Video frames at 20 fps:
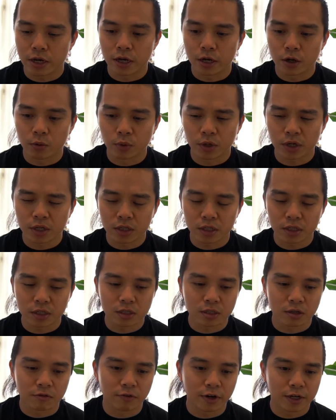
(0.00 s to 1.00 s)
one of these
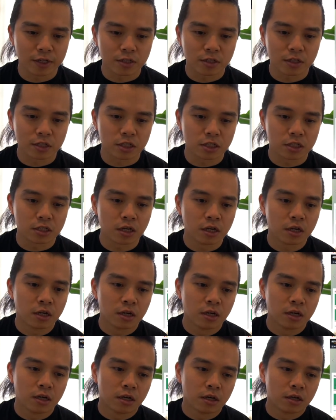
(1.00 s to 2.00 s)
devices
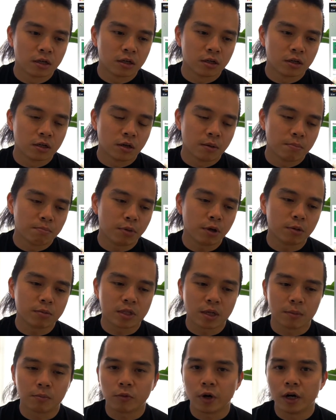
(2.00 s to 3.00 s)
pops
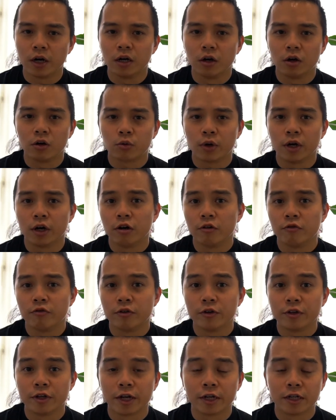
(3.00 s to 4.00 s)
up quite
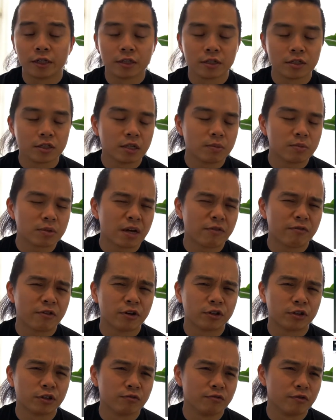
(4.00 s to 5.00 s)
often and it seems to have very
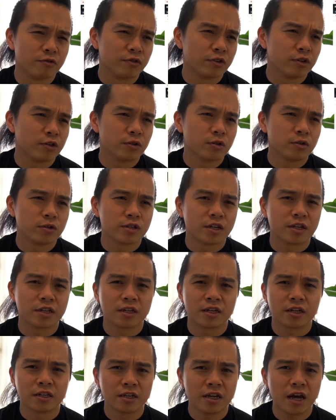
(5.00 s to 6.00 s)
good reviews, and
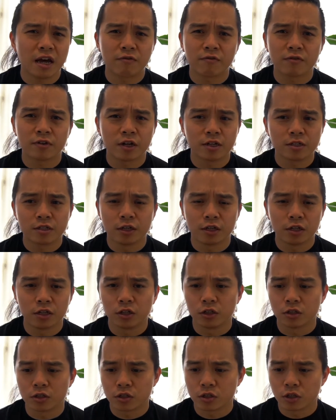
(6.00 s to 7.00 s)
they advertise it a
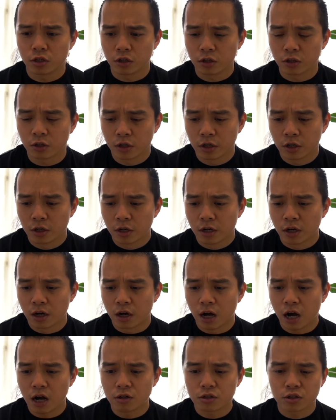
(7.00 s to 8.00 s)
lot. So
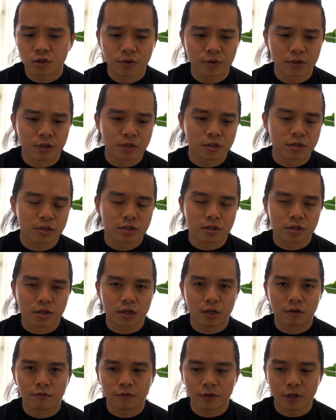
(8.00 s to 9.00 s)
I was curious
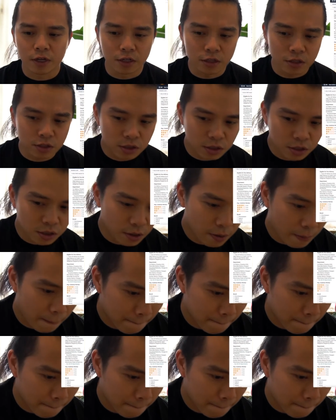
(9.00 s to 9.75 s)
if this